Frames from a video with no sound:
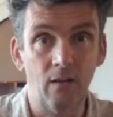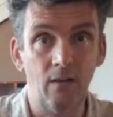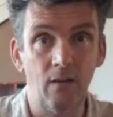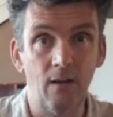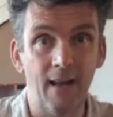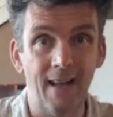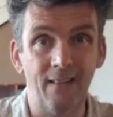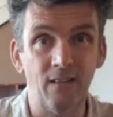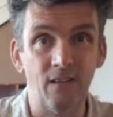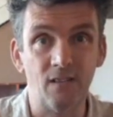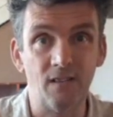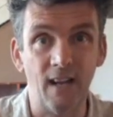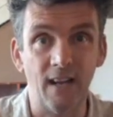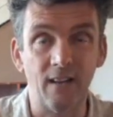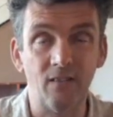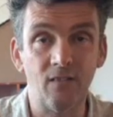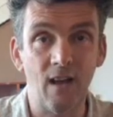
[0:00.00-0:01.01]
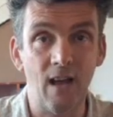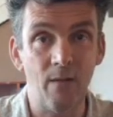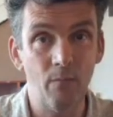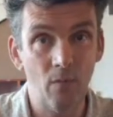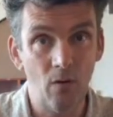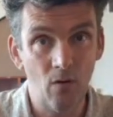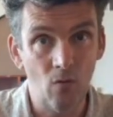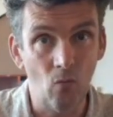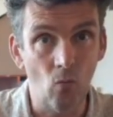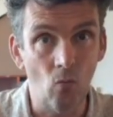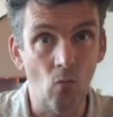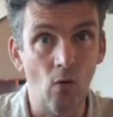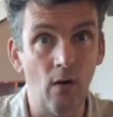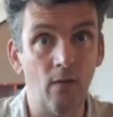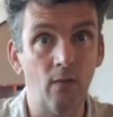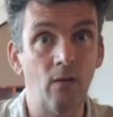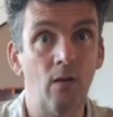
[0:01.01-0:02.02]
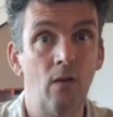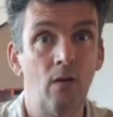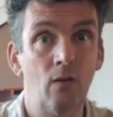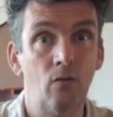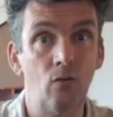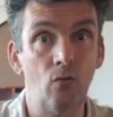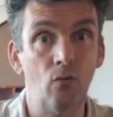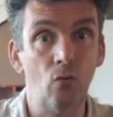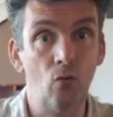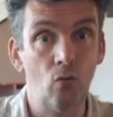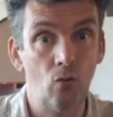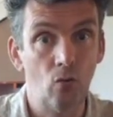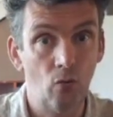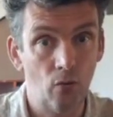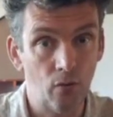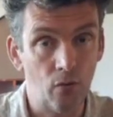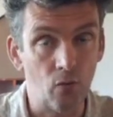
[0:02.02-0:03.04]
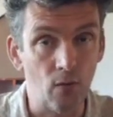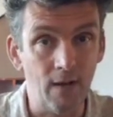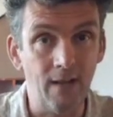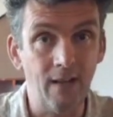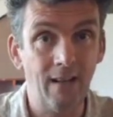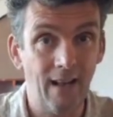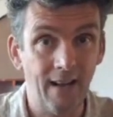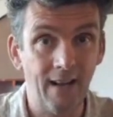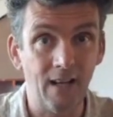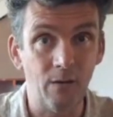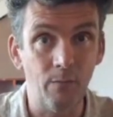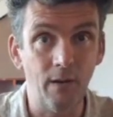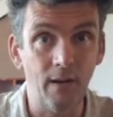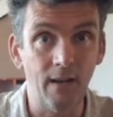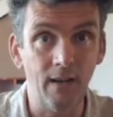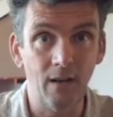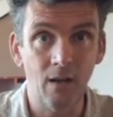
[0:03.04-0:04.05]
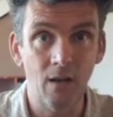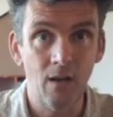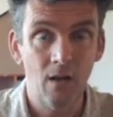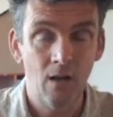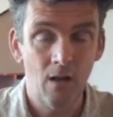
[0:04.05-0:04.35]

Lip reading: your hand a second time. 1, 2, 3, like in the beginning,